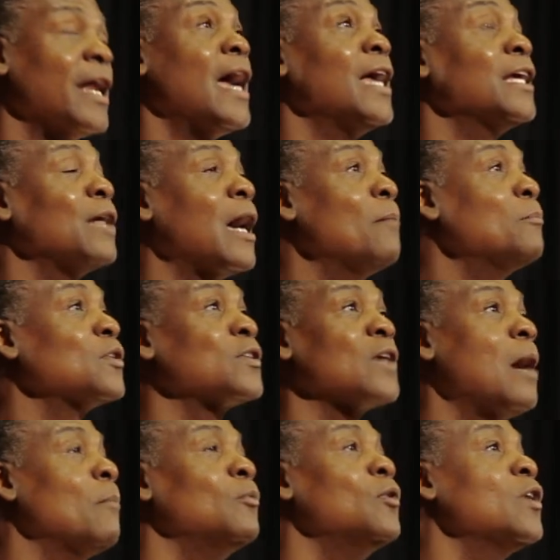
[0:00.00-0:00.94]
I, am just
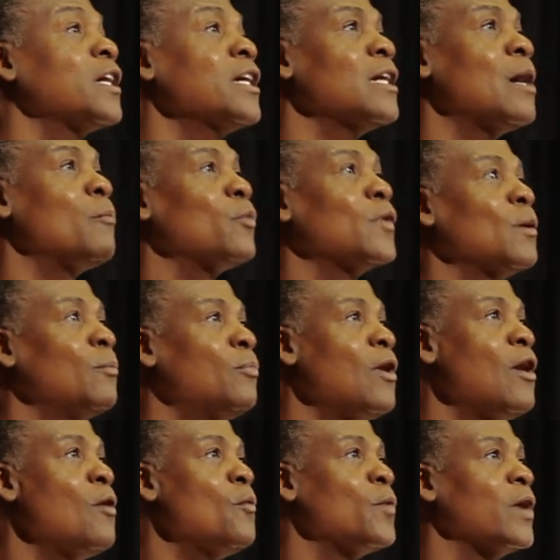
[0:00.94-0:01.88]
I'm looking up where the
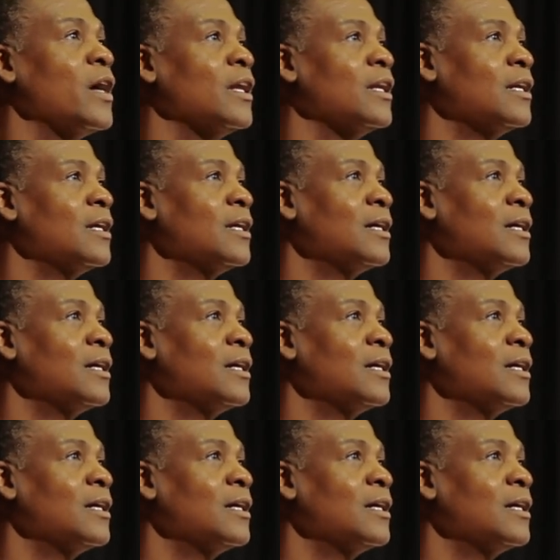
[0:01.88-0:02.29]
ball went.